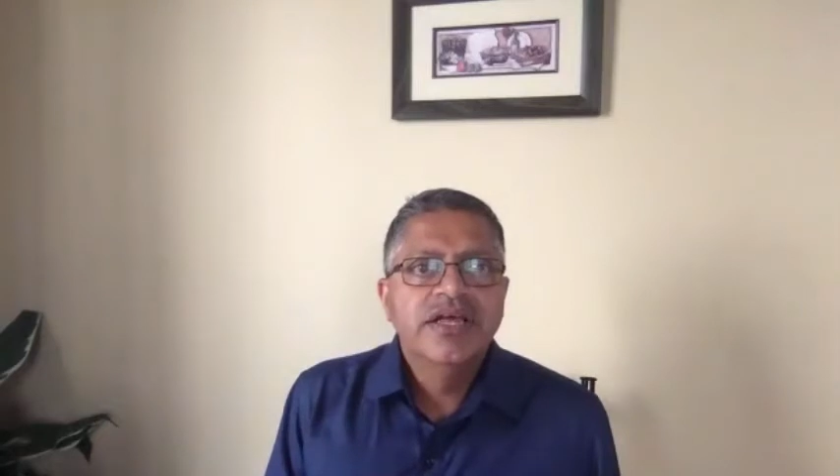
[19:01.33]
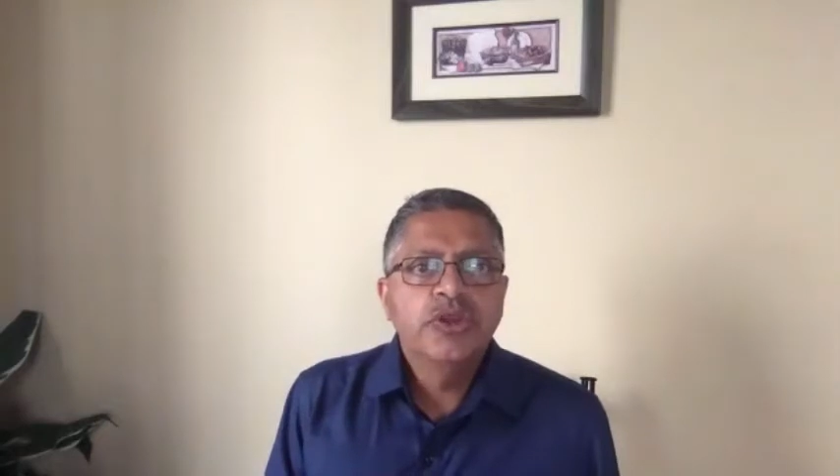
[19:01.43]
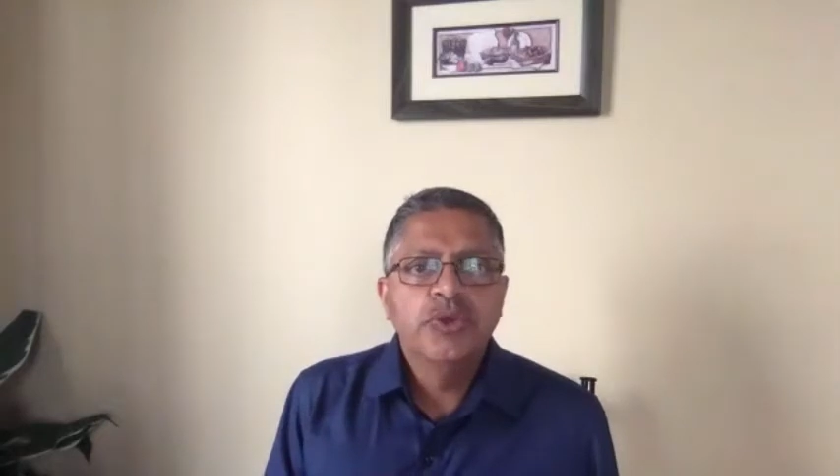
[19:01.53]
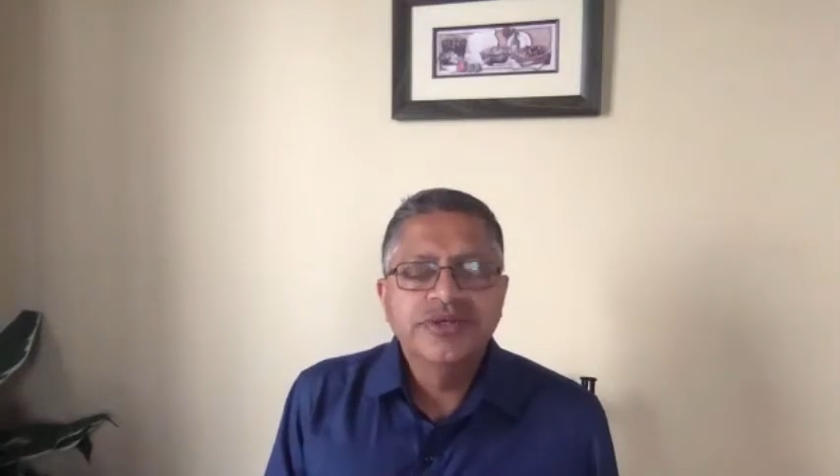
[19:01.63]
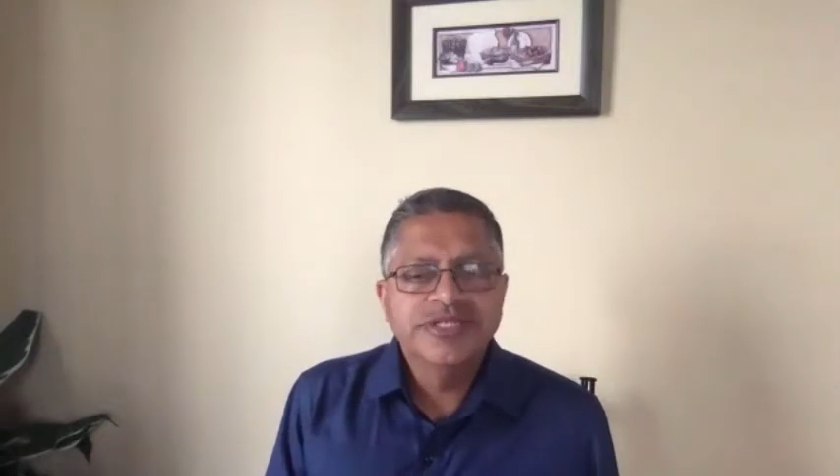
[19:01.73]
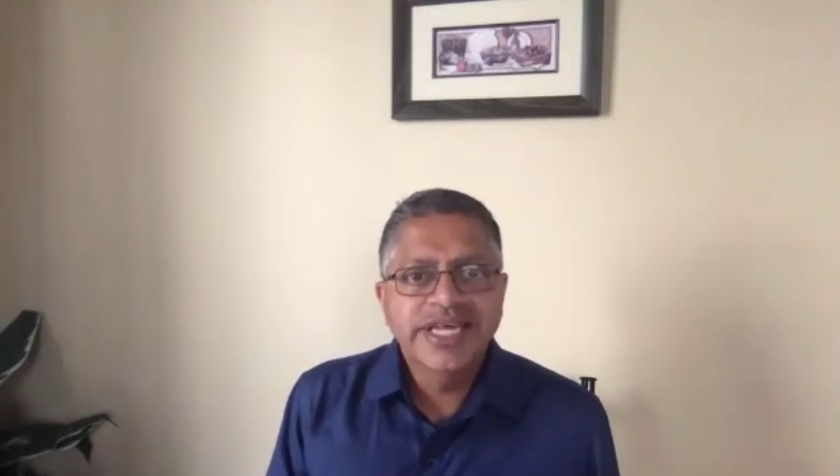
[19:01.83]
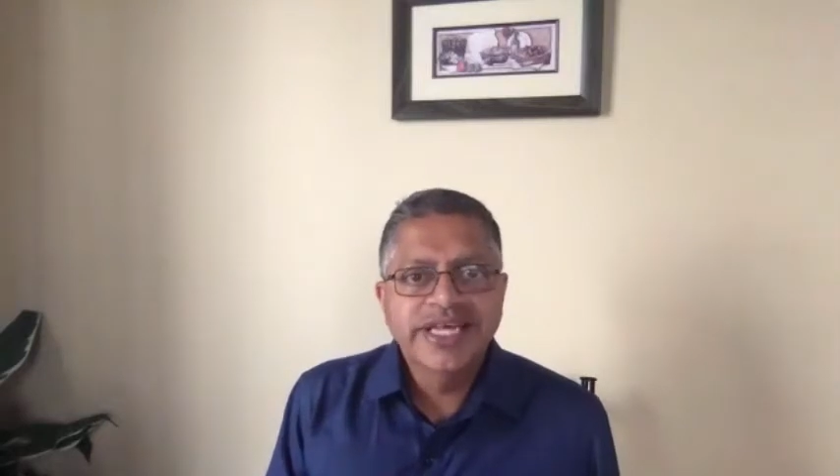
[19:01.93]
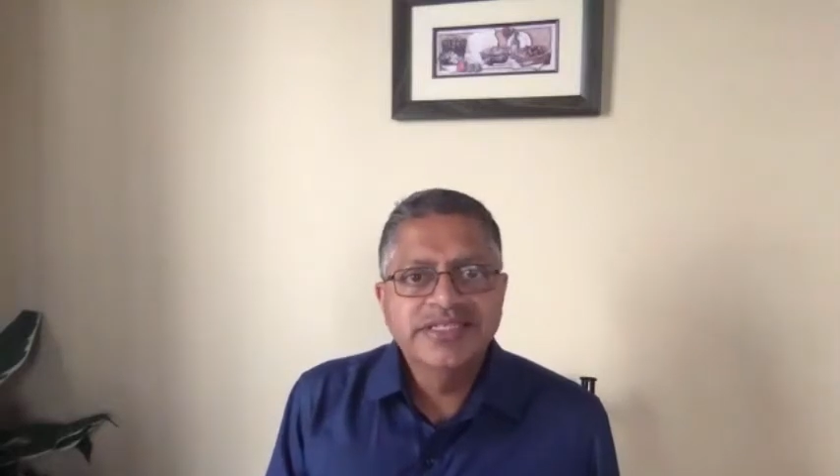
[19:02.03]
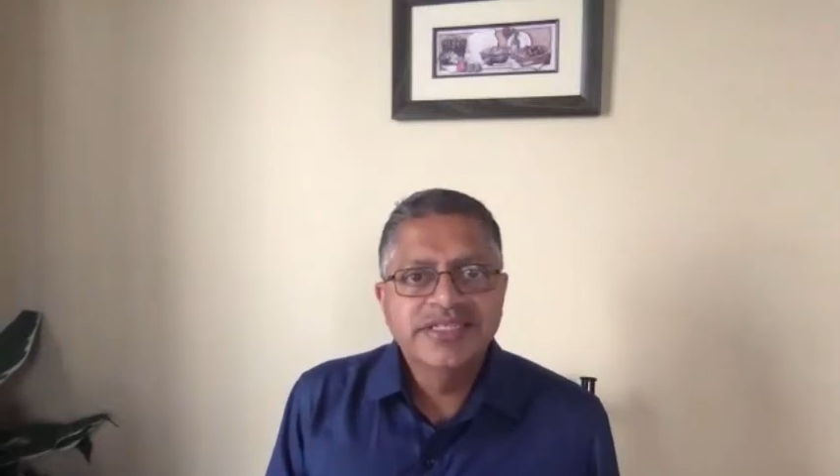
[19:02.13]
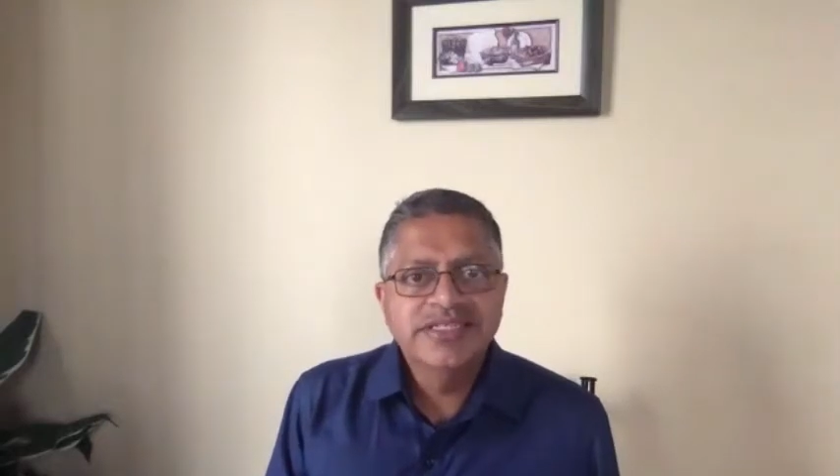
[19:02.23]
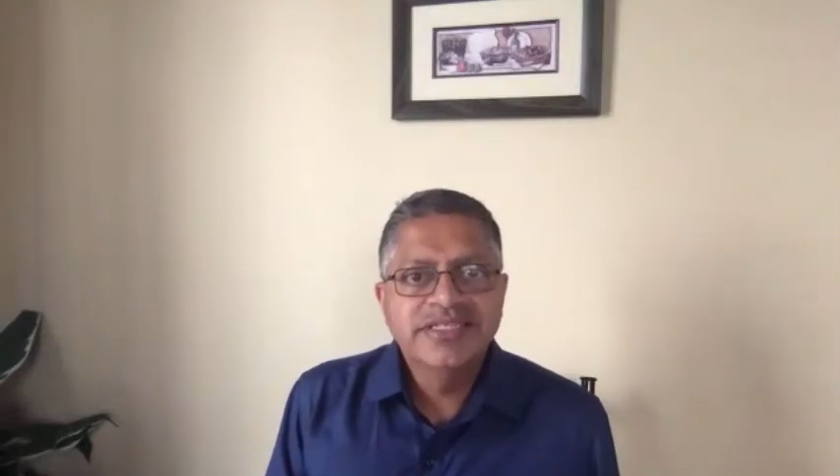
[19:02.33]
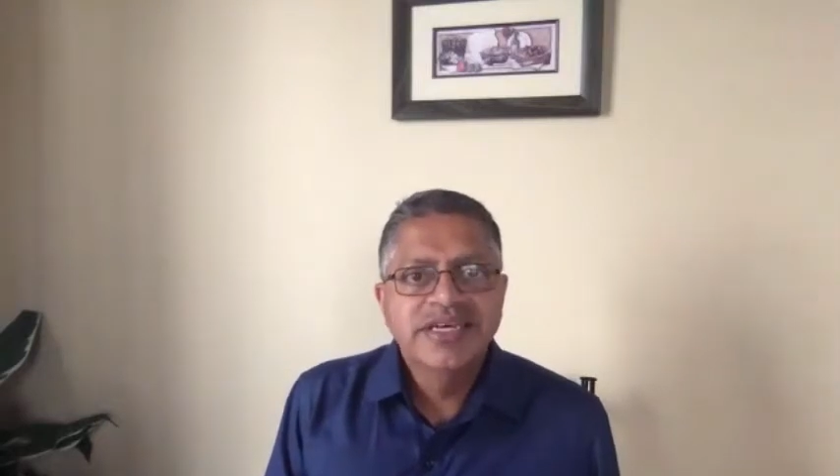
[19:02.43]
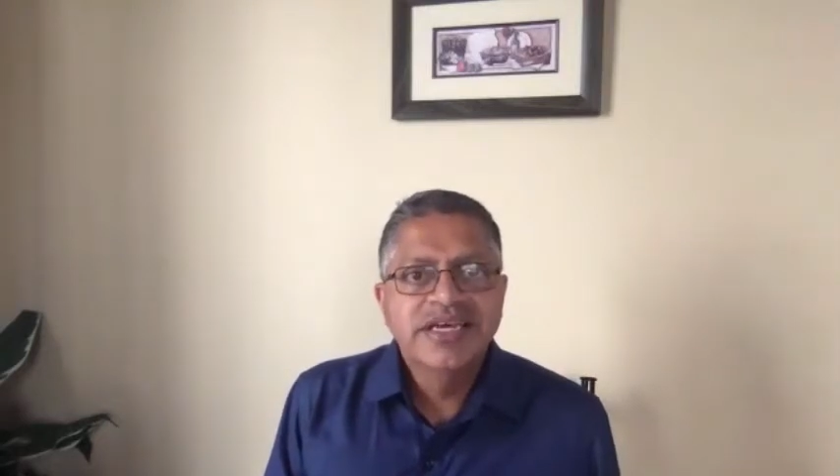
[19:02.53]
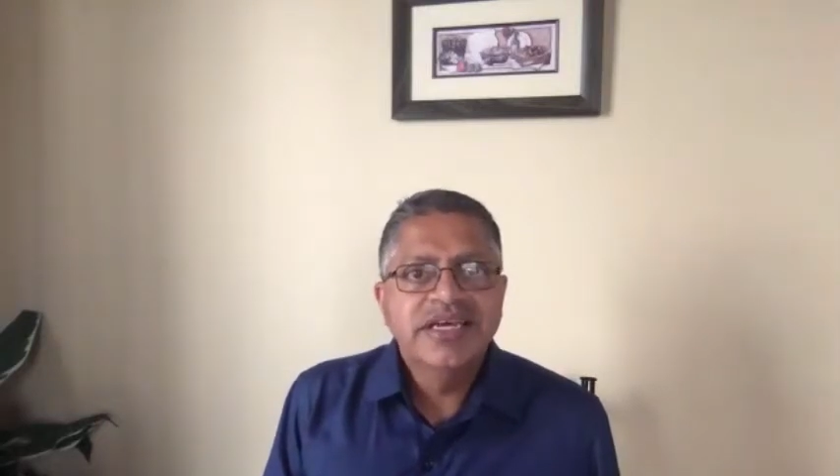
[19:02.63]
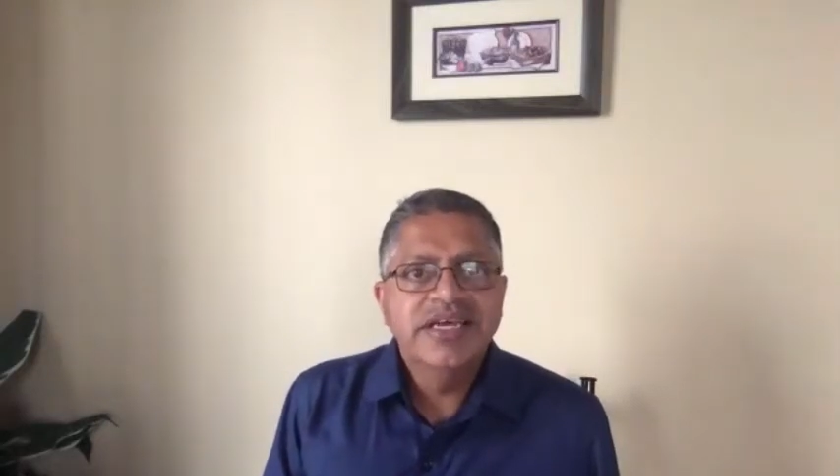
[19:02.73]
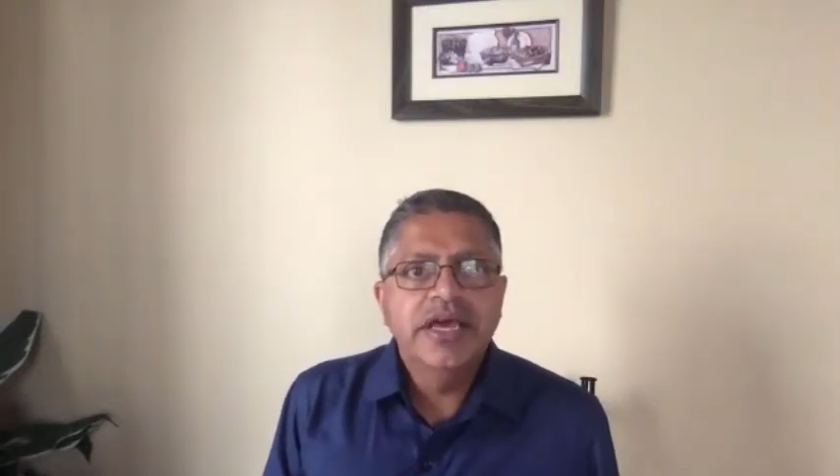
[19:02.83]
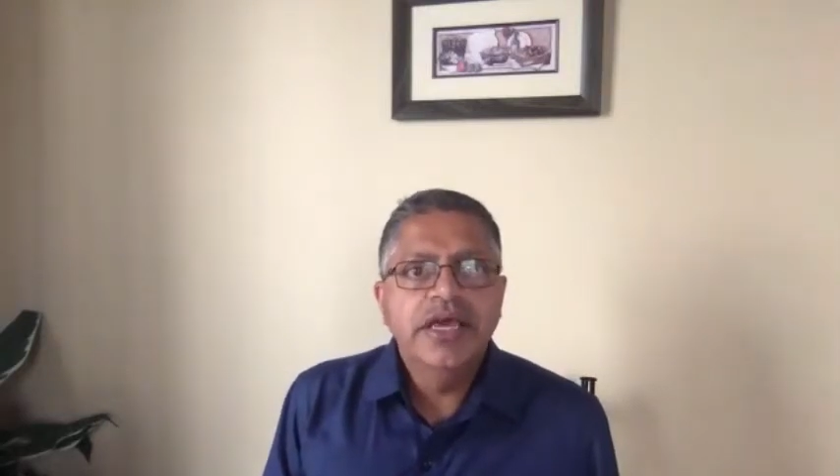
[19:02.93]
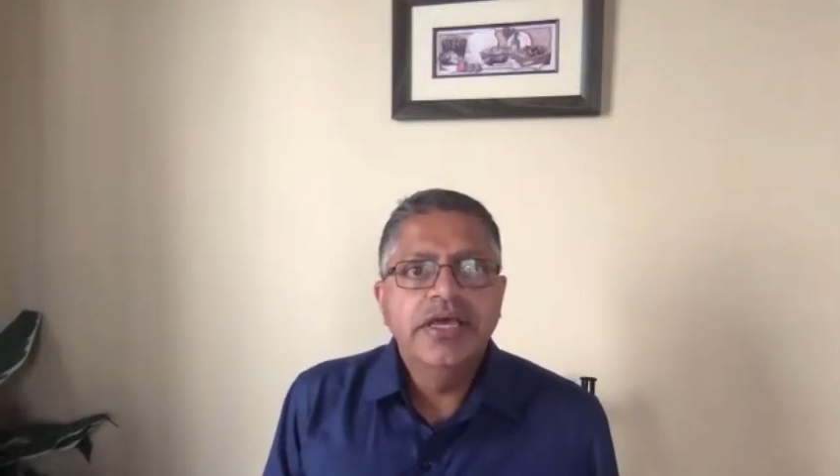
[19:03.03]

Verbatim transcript: through those lenses, it,